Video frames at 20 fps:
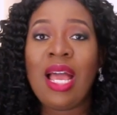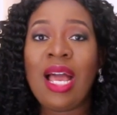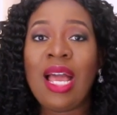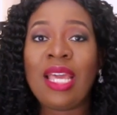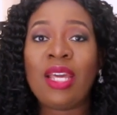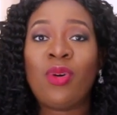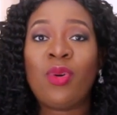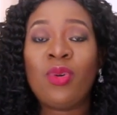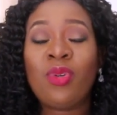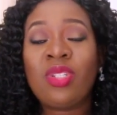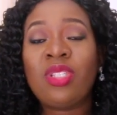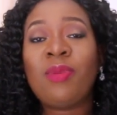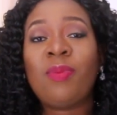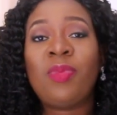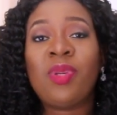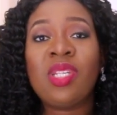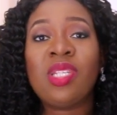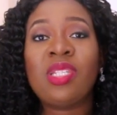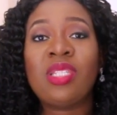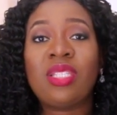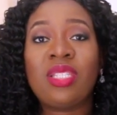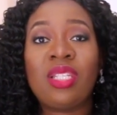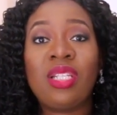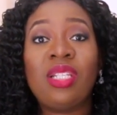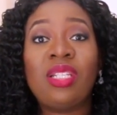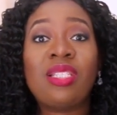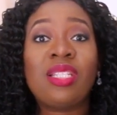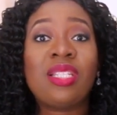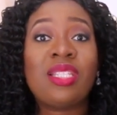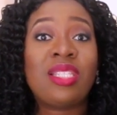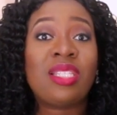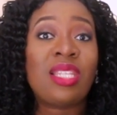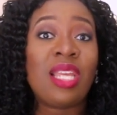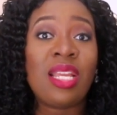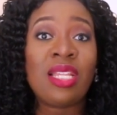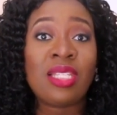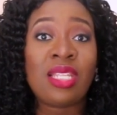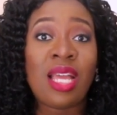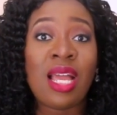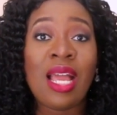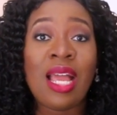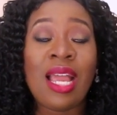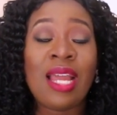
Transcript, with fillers: I cook the beans till it is tender.